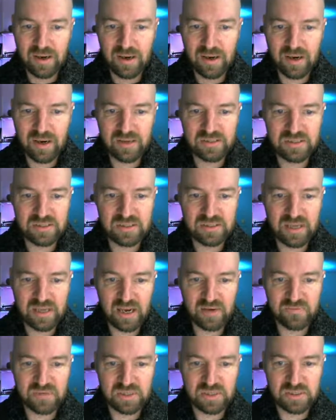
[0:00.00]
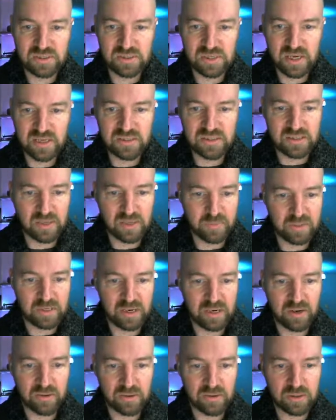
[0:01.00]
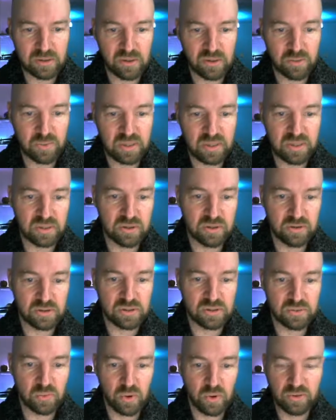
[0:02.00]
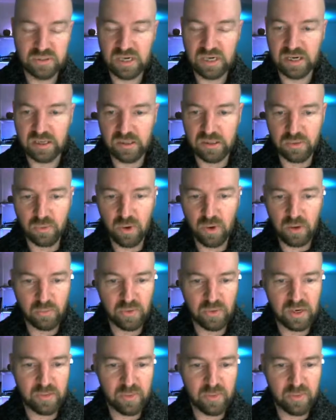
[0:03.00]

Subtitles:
I just have to change something. Now it could be that yours is rotating in the wrong way.